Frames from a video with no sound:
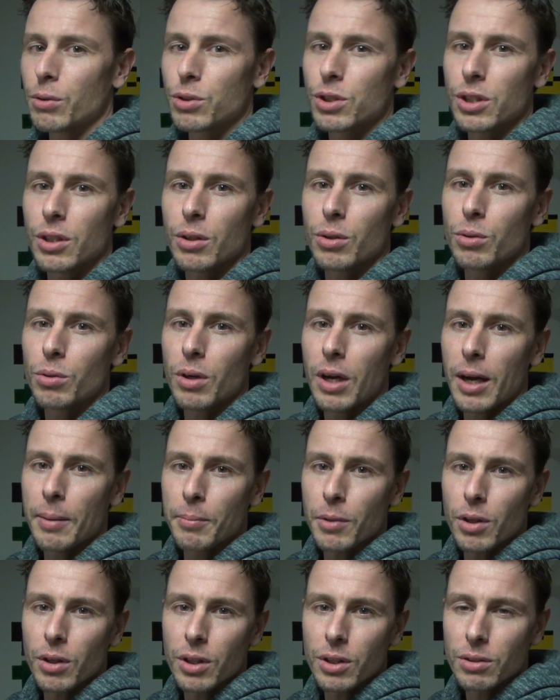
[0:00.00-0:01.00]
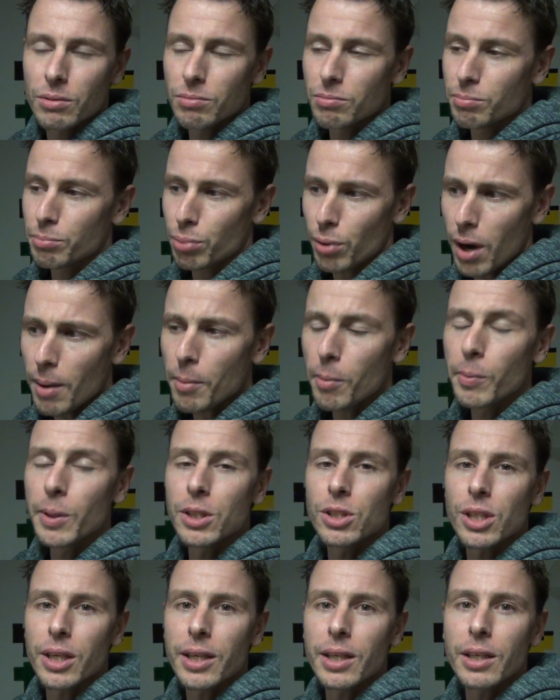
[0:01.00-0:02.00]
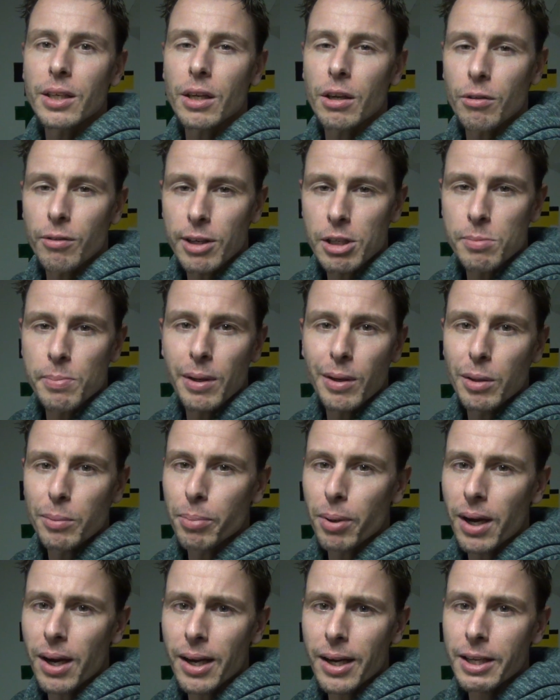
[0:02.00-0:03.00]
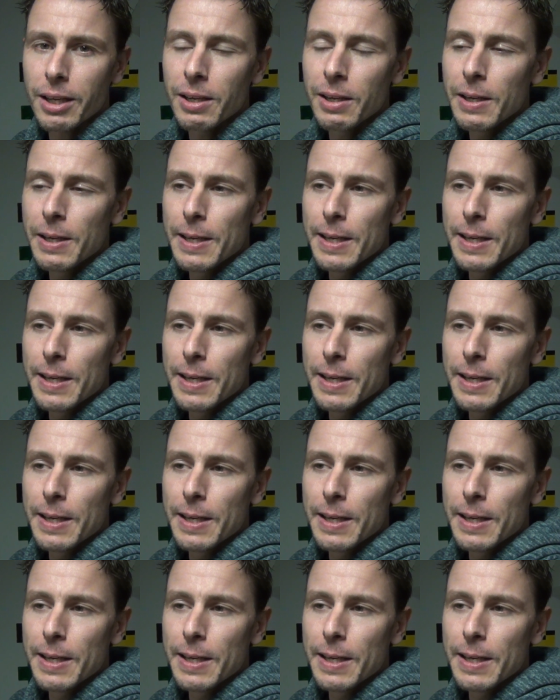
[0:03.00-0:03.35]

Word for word: So I'm gonna probably take a Raspberry Pi